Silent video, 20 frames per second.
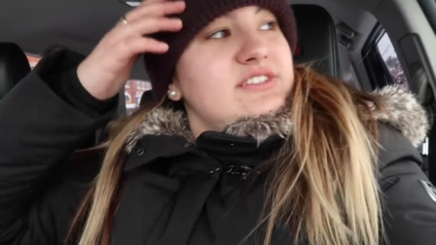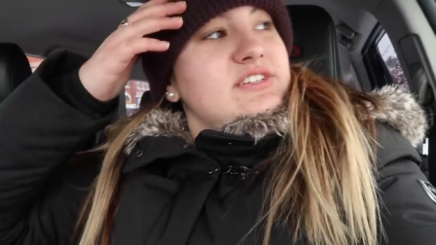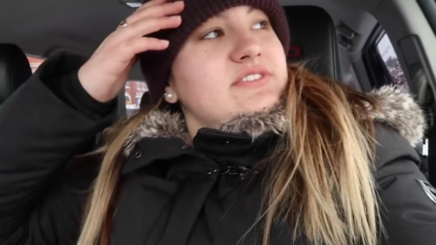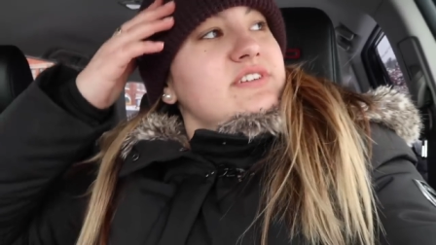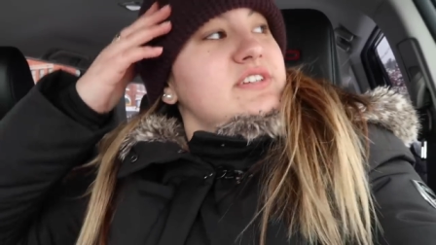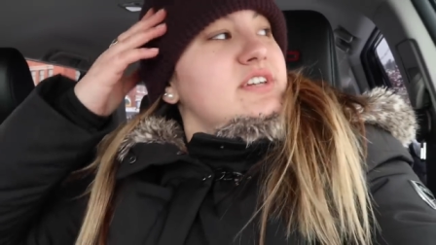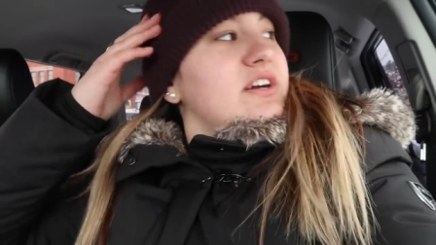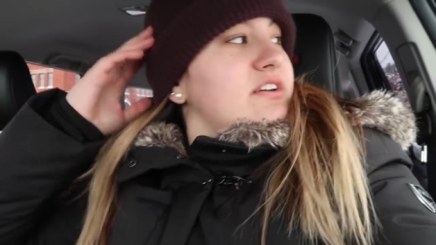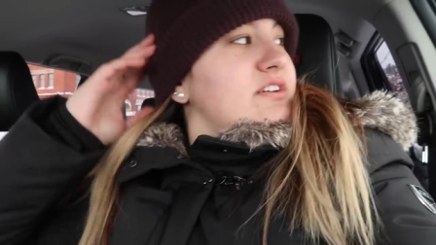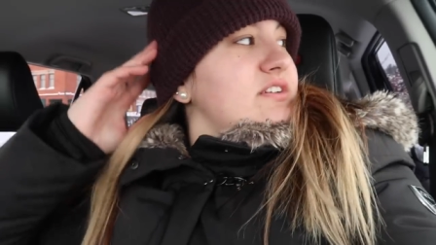So
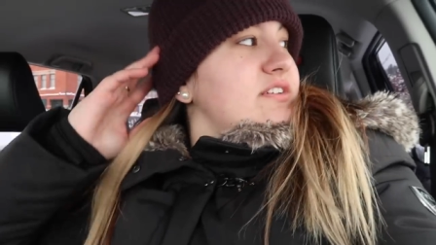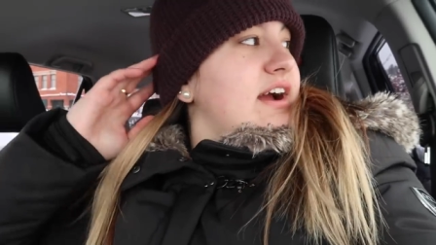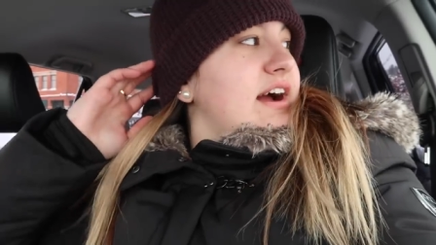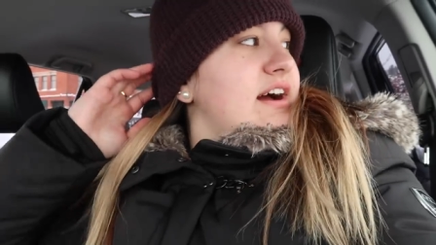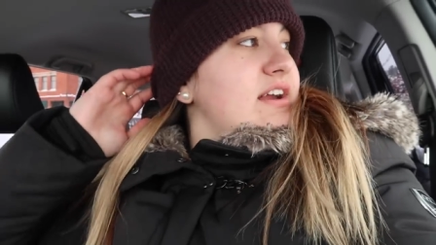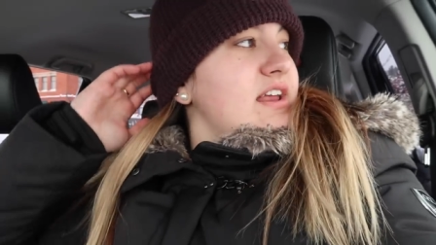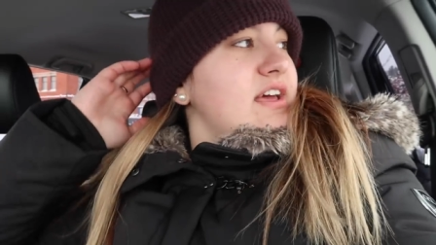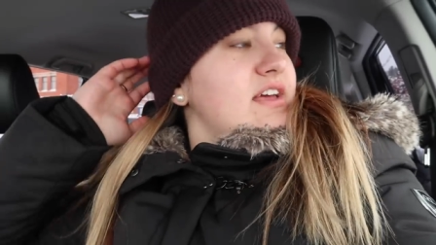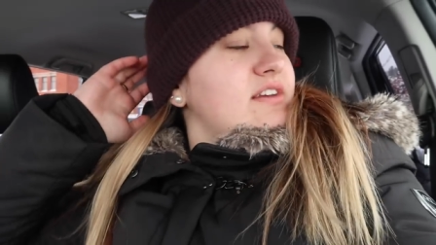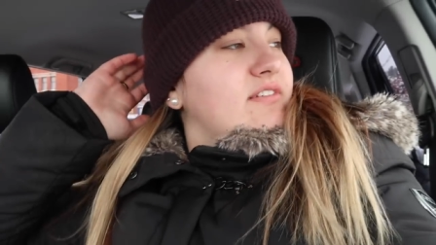we turned
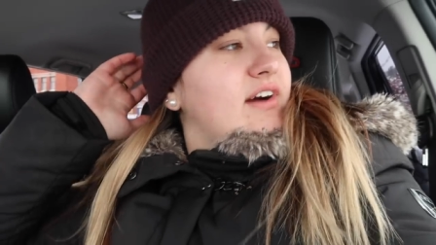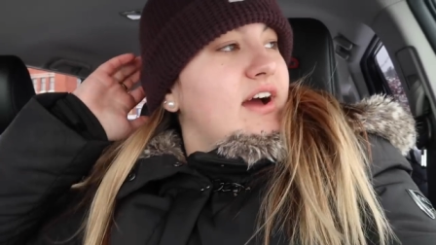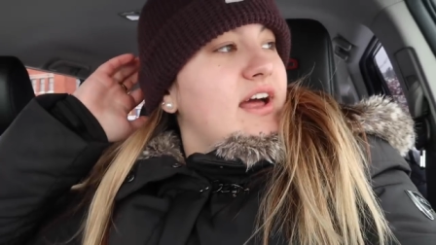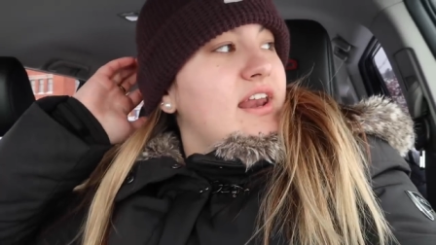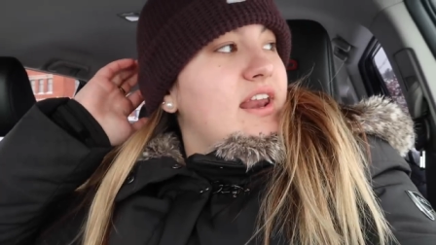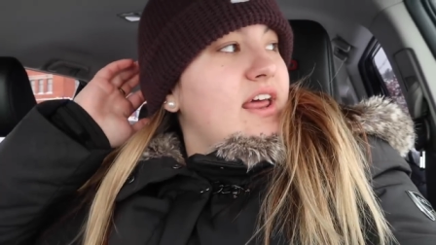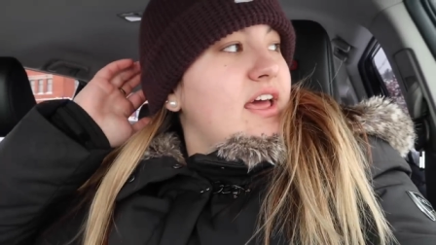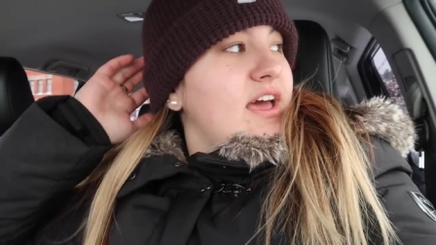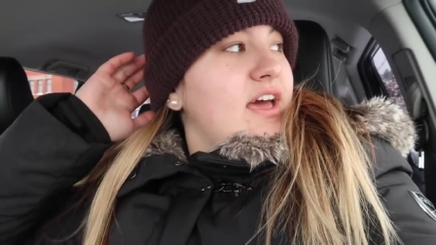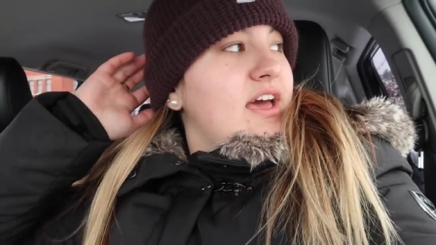around and
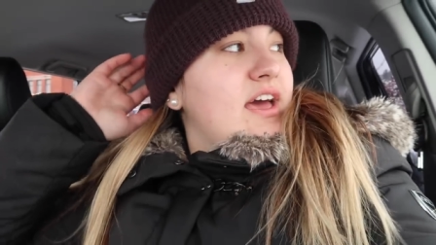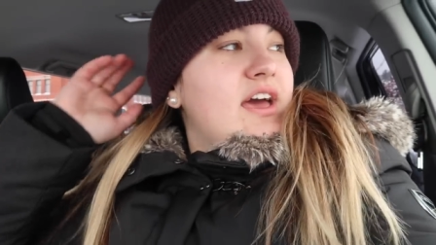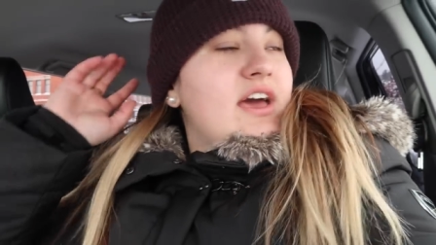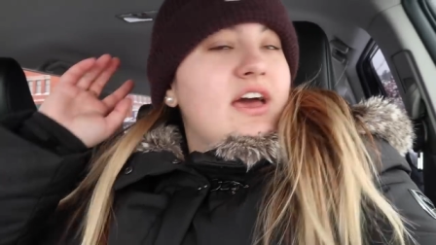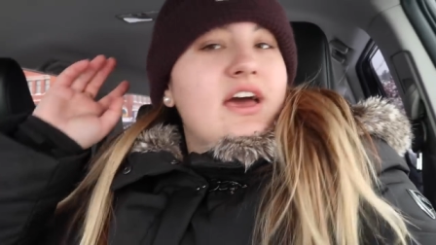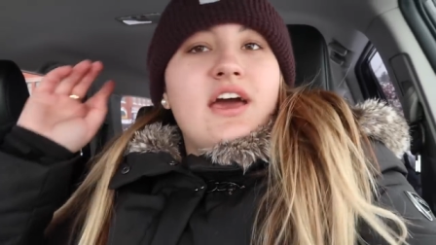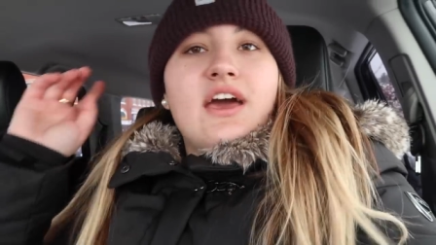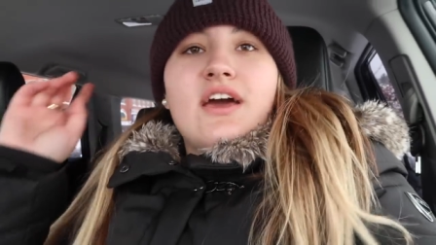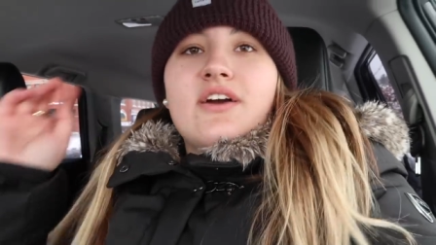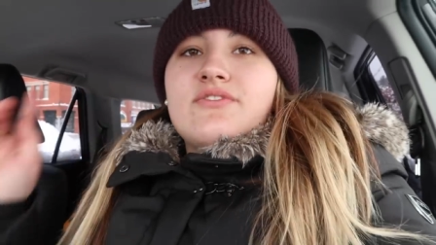went
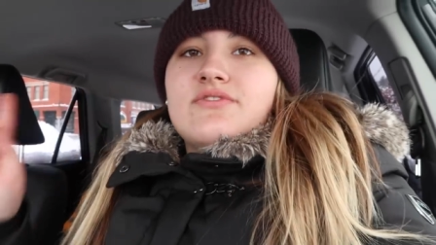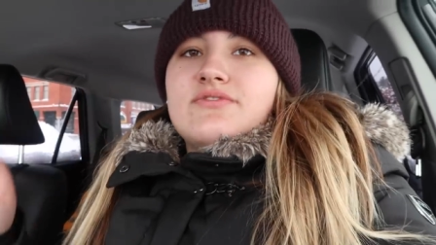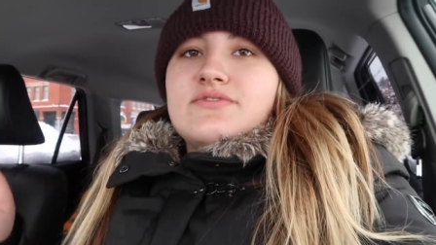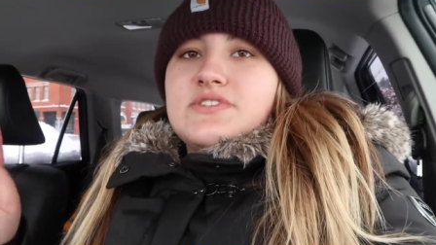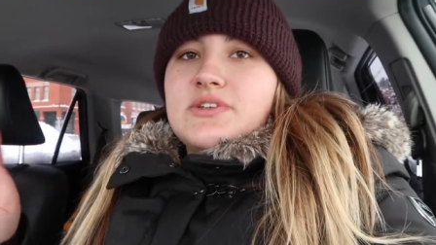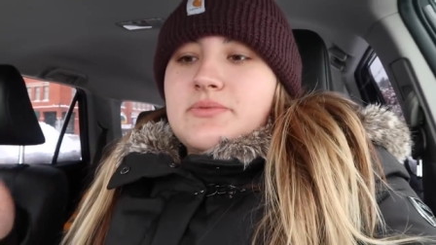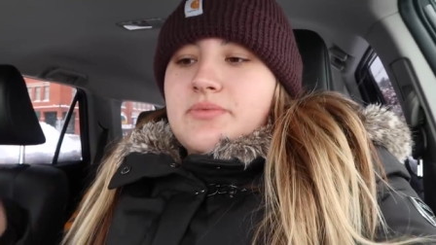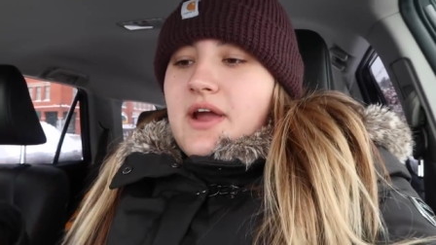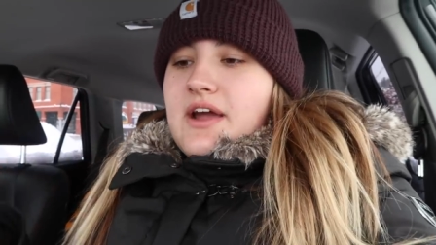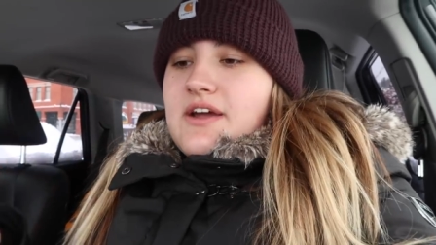
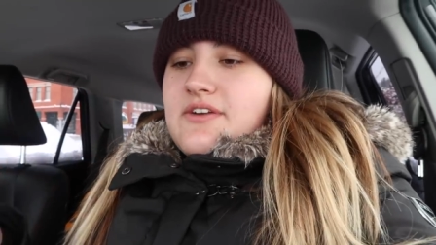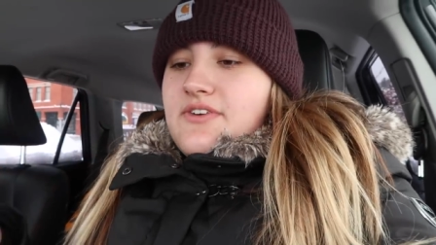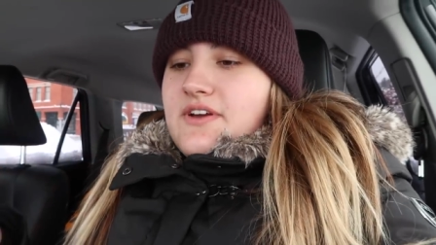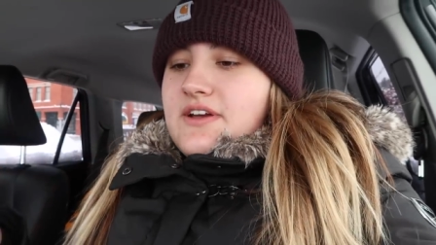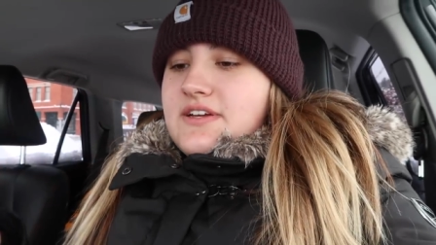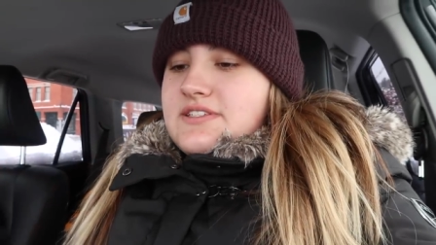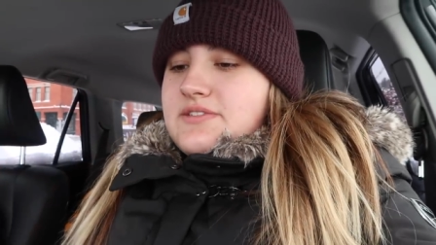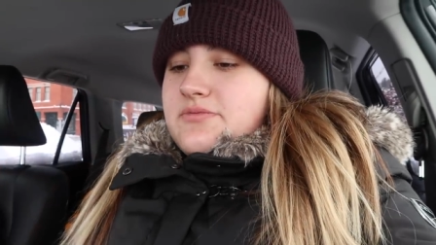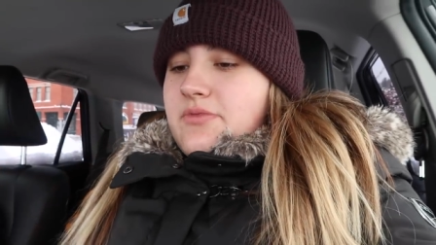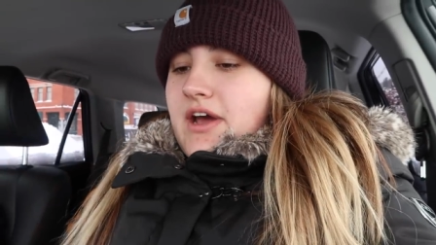to
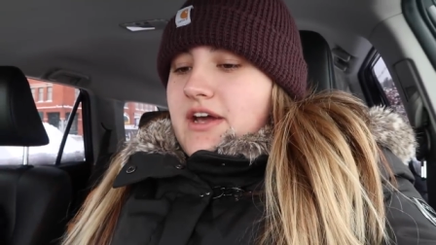breakfast,